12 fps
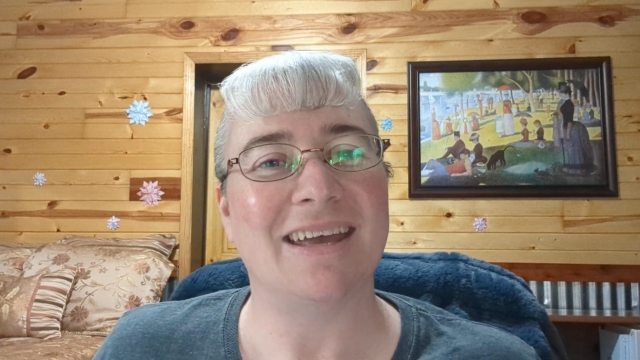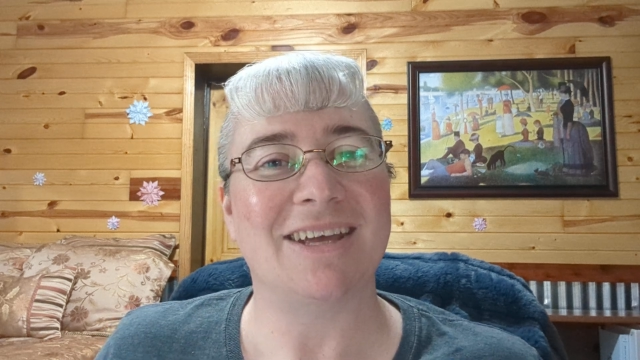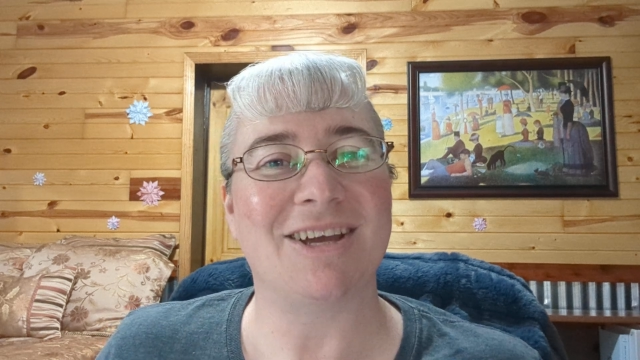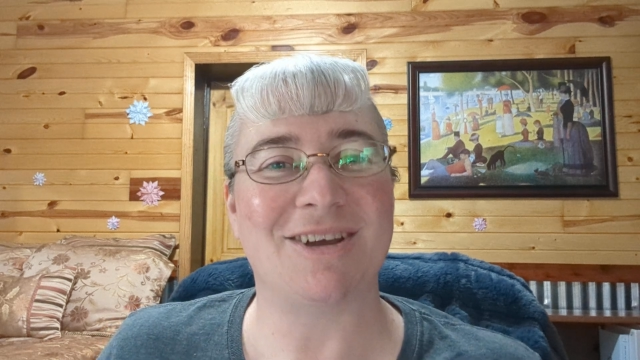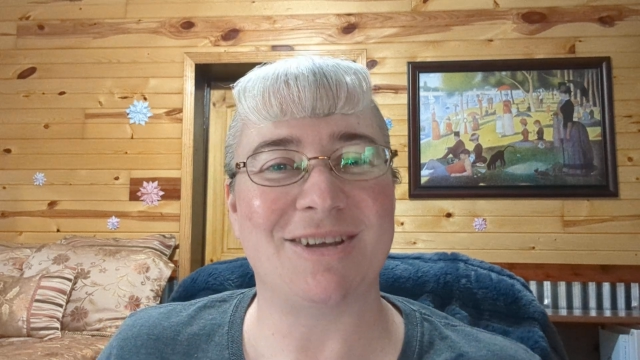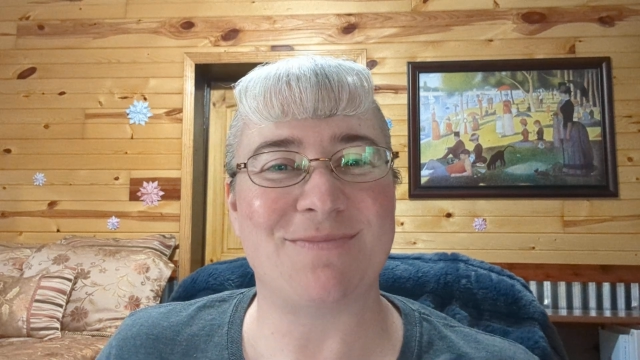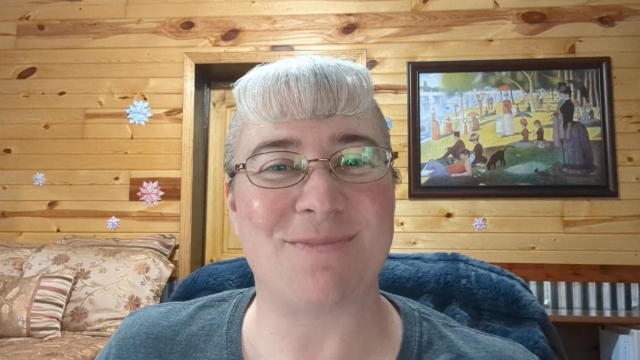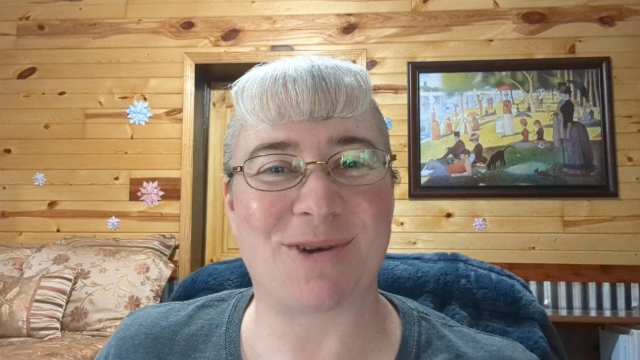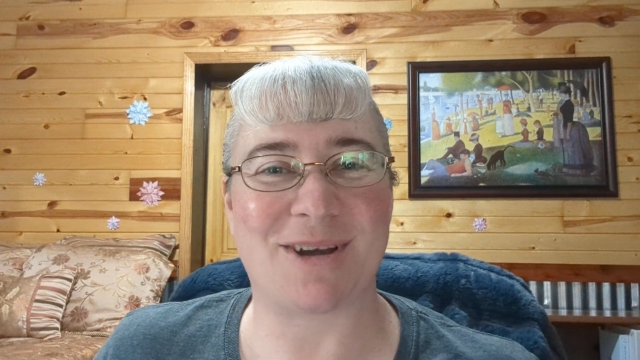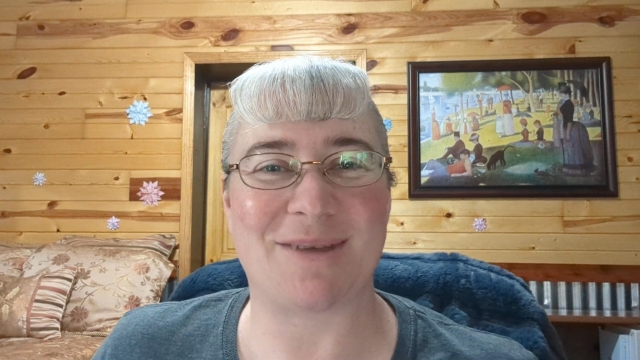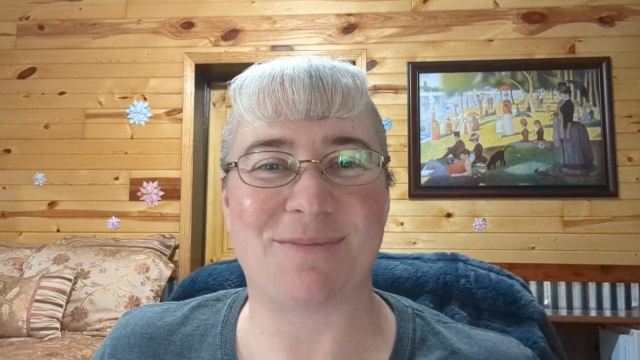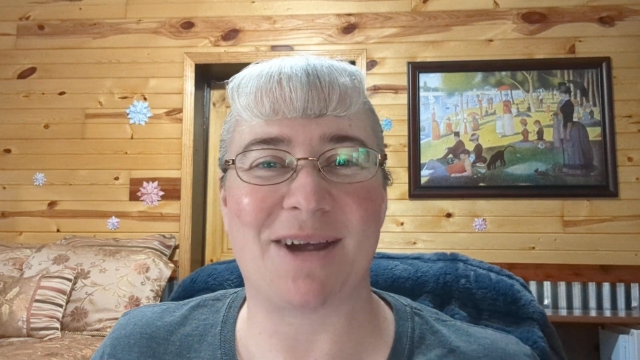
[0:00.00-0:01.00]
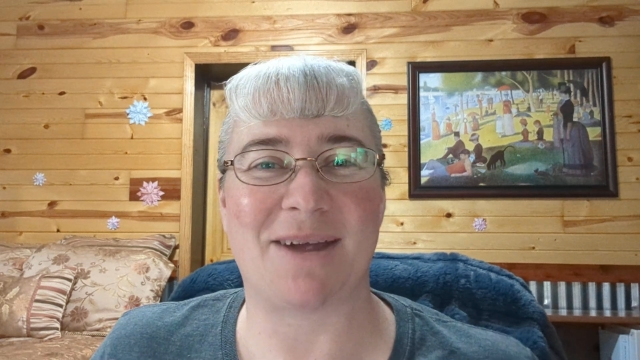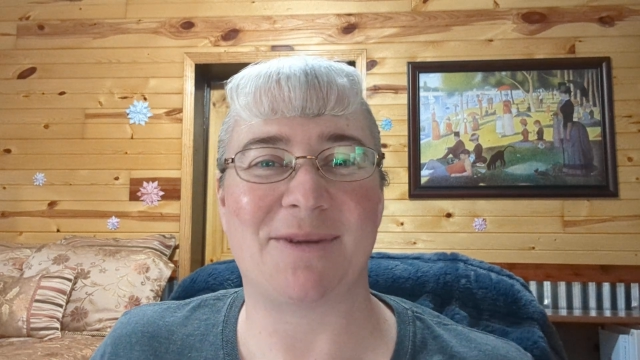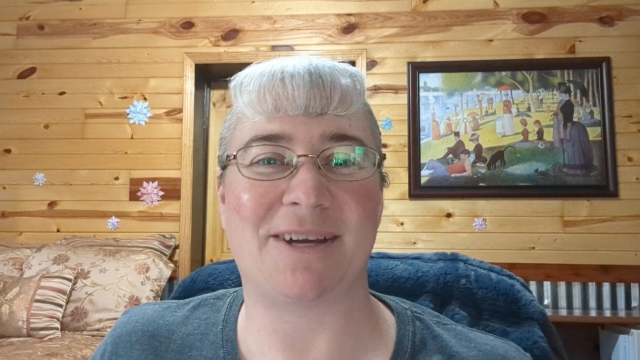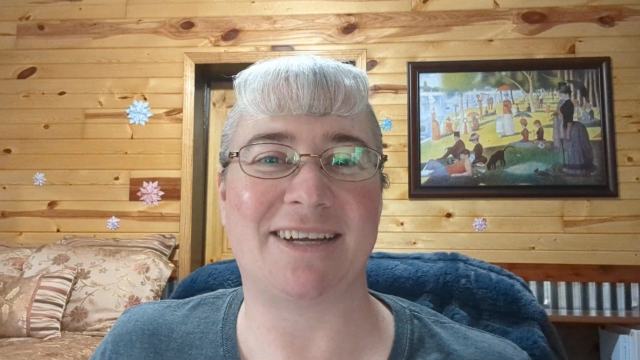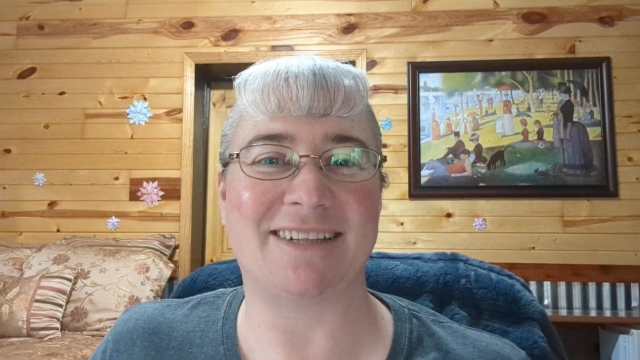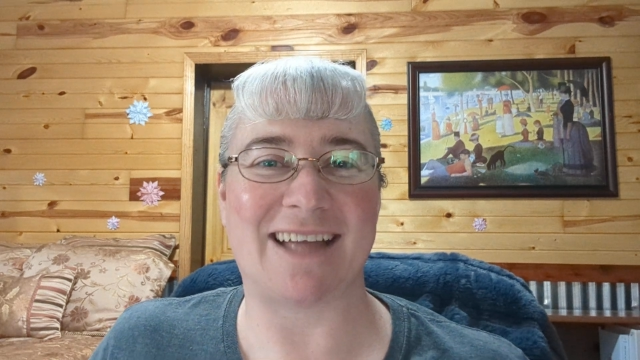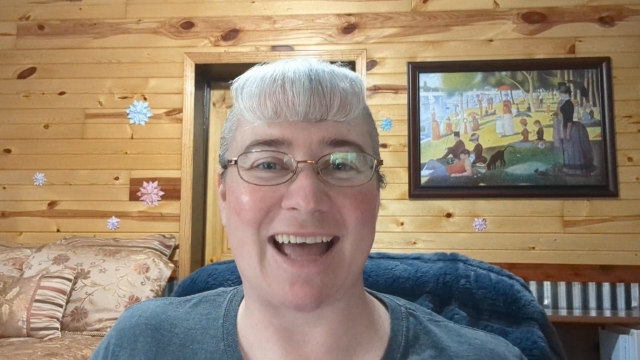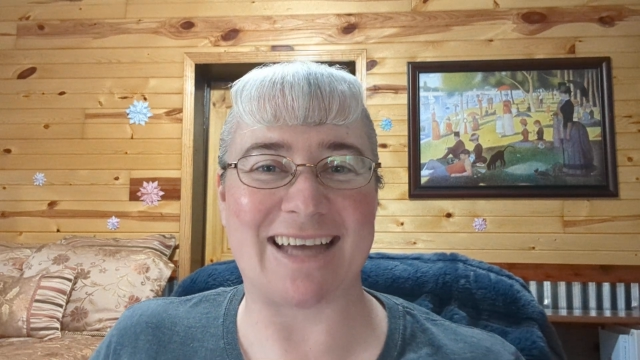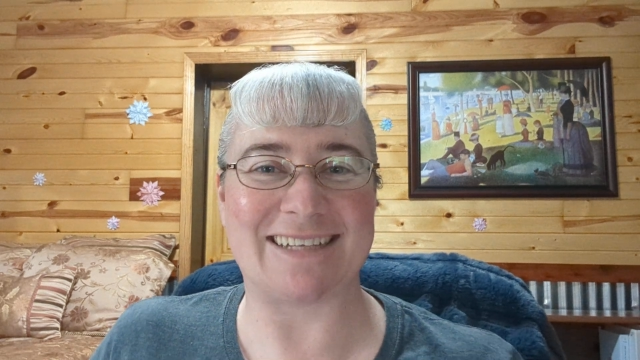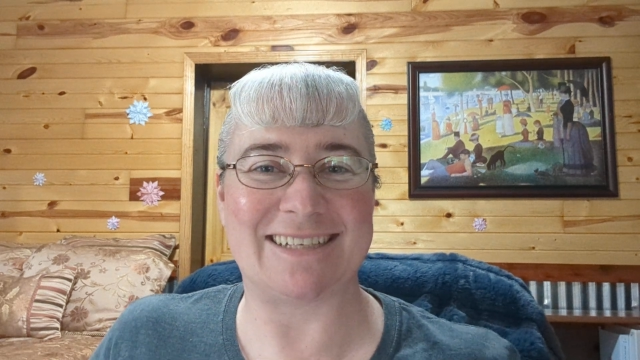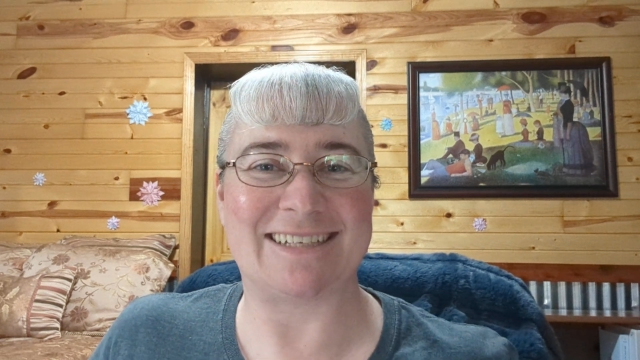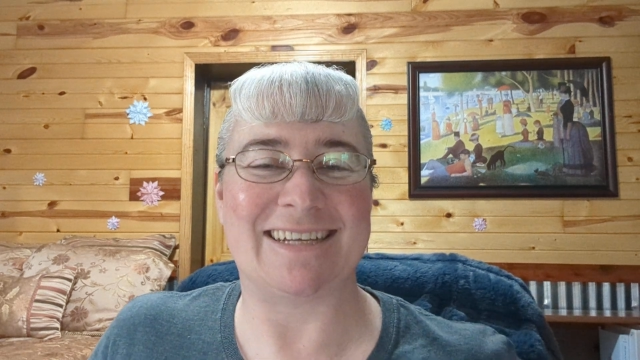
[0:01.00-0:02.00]
Good morning, primary
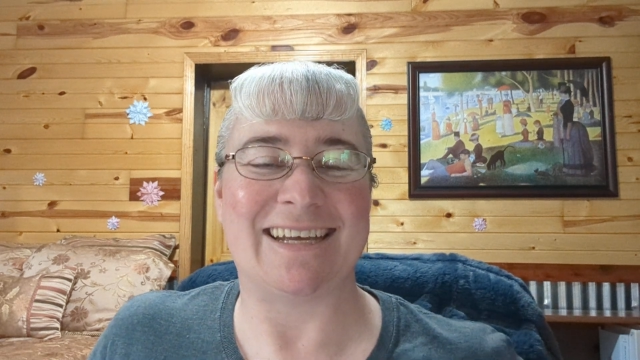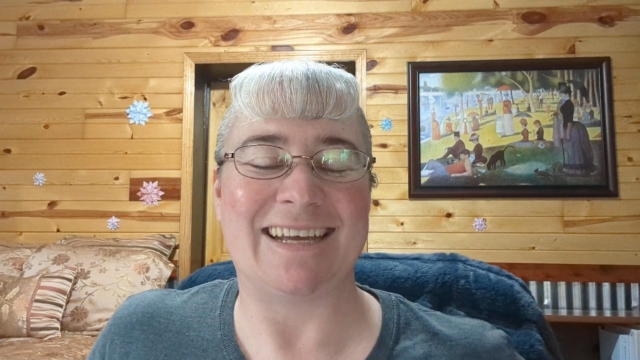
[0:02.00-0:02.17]
class.